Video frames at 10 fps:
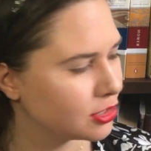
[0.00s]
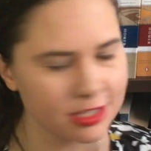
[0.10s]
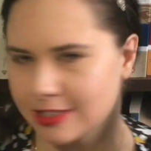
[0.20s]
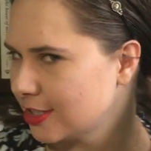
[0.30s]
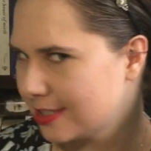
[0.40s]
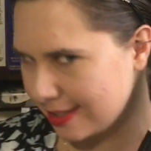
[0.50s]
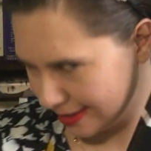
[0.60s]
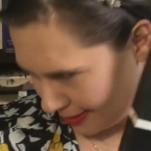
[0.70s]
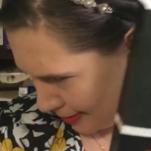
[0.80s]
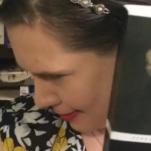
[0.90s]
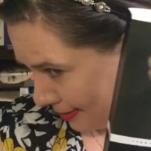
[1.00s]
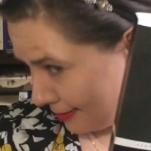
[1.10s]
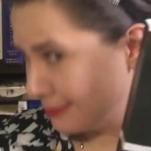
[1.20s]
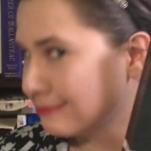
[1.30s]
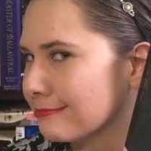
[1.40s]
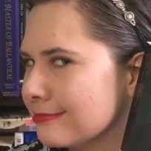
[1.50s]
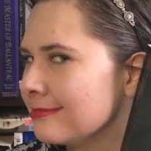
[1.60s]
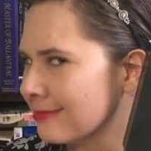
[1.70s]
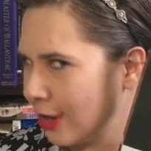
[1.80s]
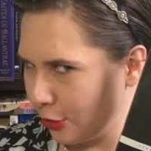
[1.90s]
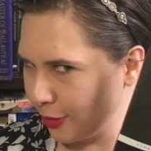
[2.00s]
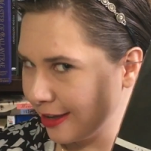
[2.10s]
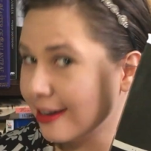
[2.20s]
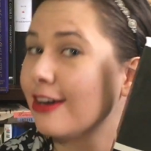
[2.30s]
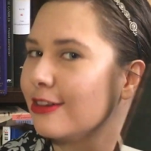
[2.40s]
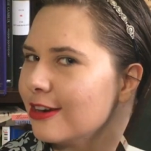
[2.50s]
Do you see it? Do you see it? Are we,